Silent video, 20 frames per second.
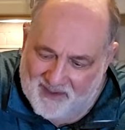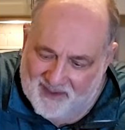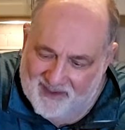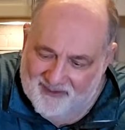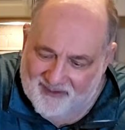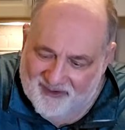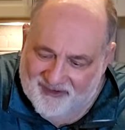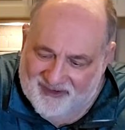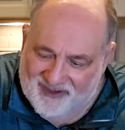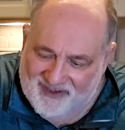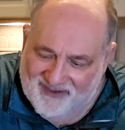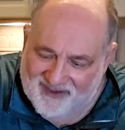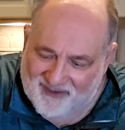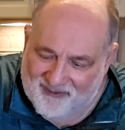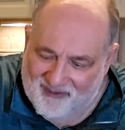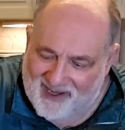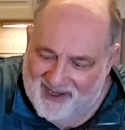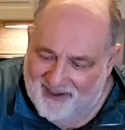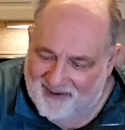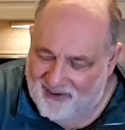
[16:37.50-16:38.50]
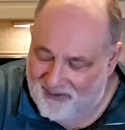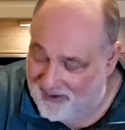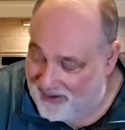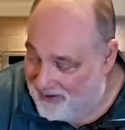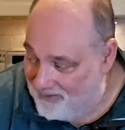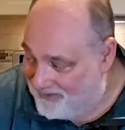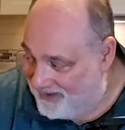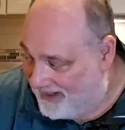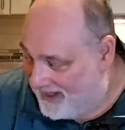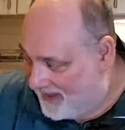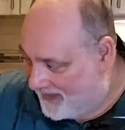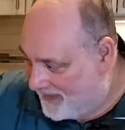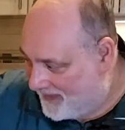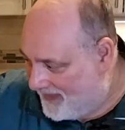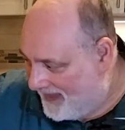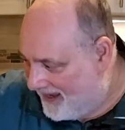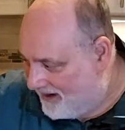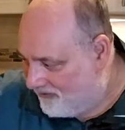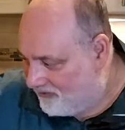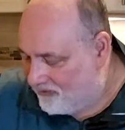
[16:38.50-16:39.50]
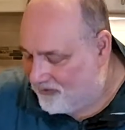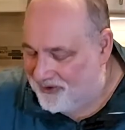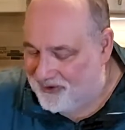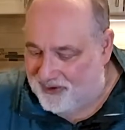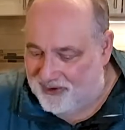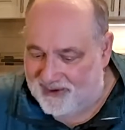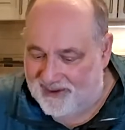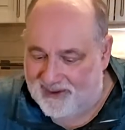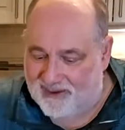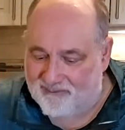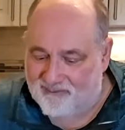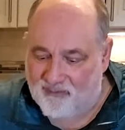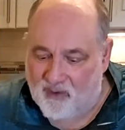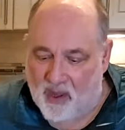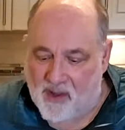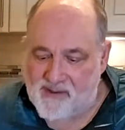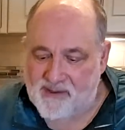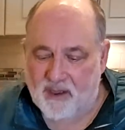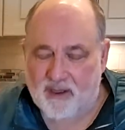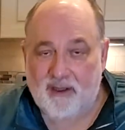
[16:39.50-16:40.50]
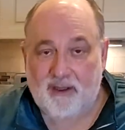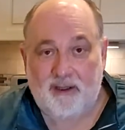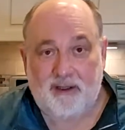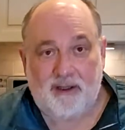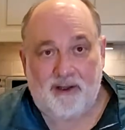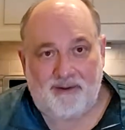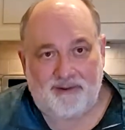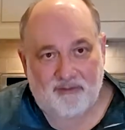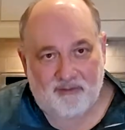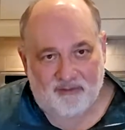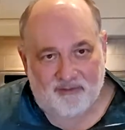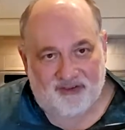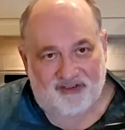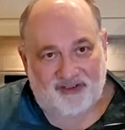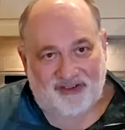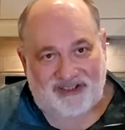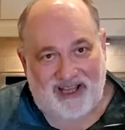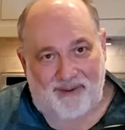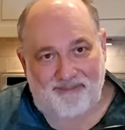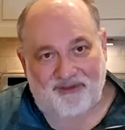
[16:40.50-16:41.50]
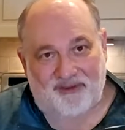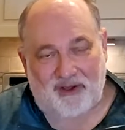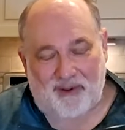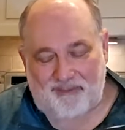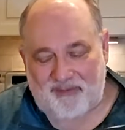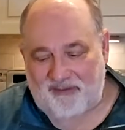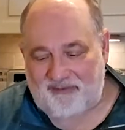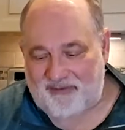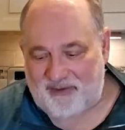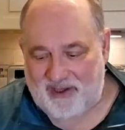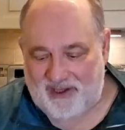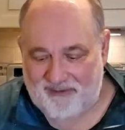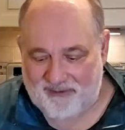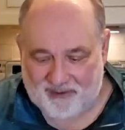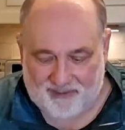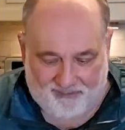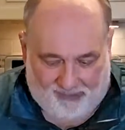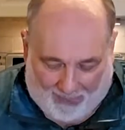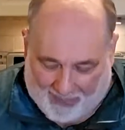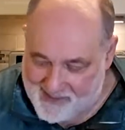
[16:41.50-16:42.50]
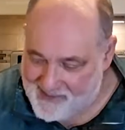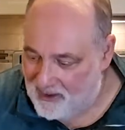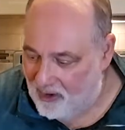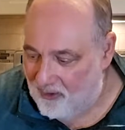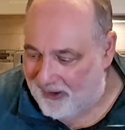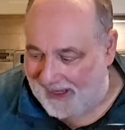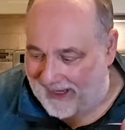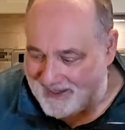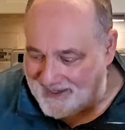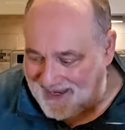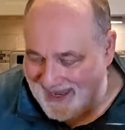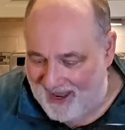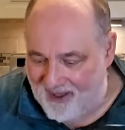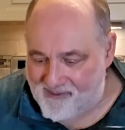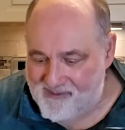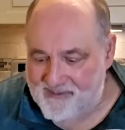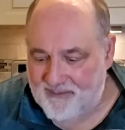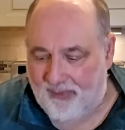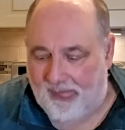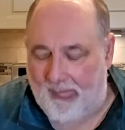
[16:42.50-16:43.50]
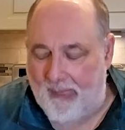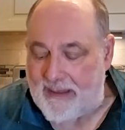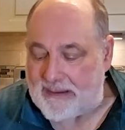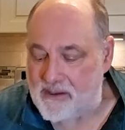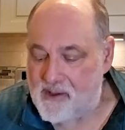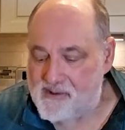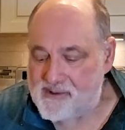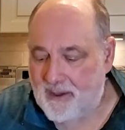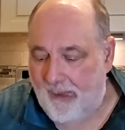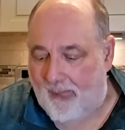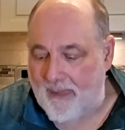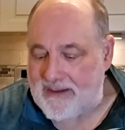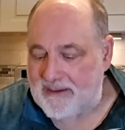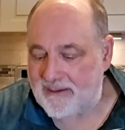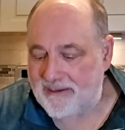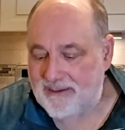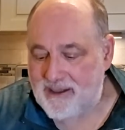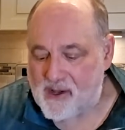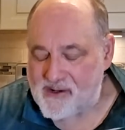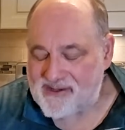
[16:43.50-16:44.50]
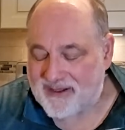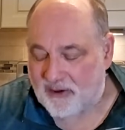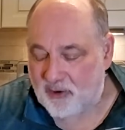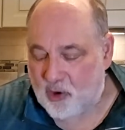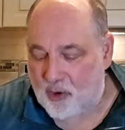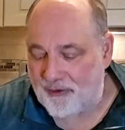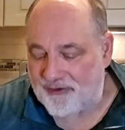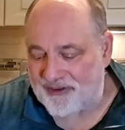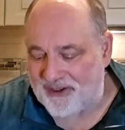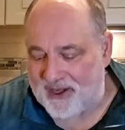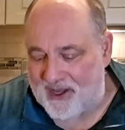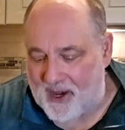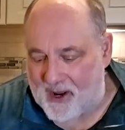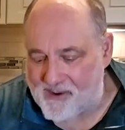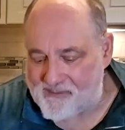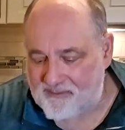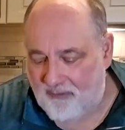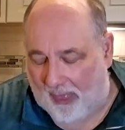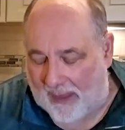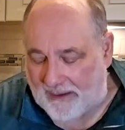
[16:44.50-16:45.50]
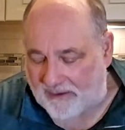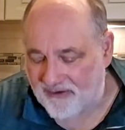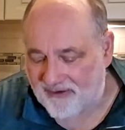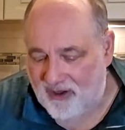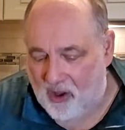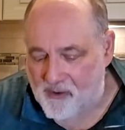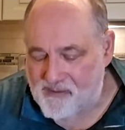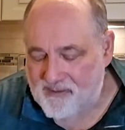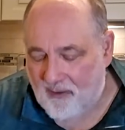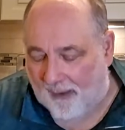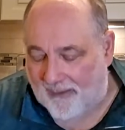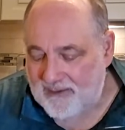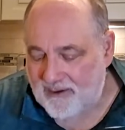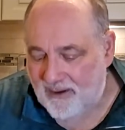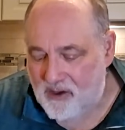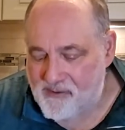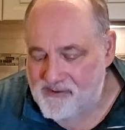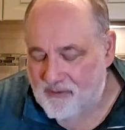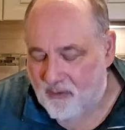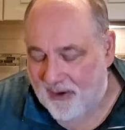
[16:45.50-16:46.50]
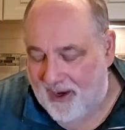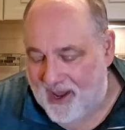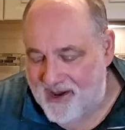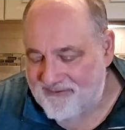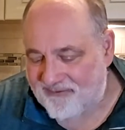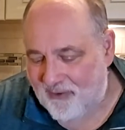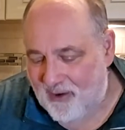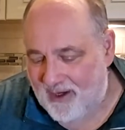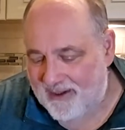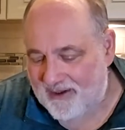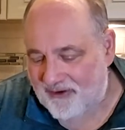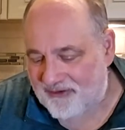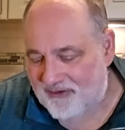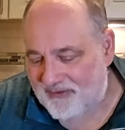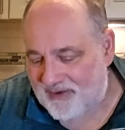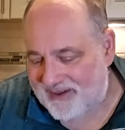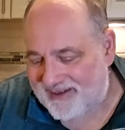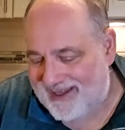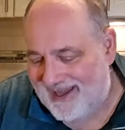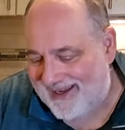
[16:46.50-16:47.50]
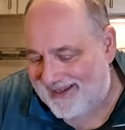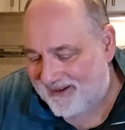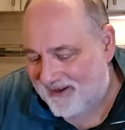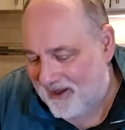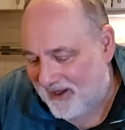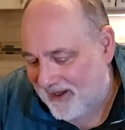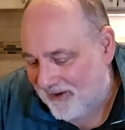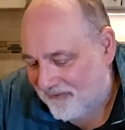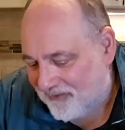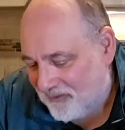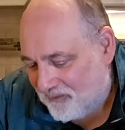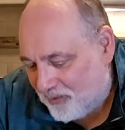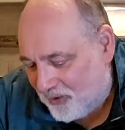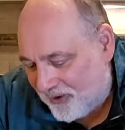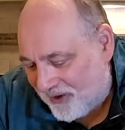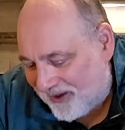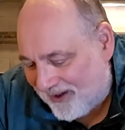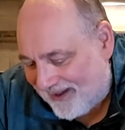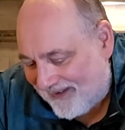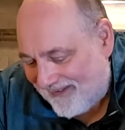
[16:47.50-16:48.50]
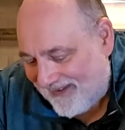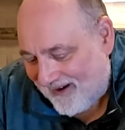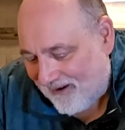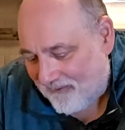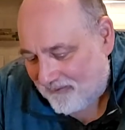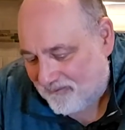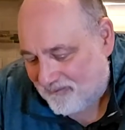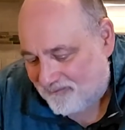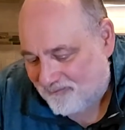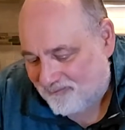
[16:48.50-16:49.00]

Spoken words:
You see the oregano coming out, and that really steps up the flavor. Okay, now closing it up. So what I find is if you take a knife and put it in there,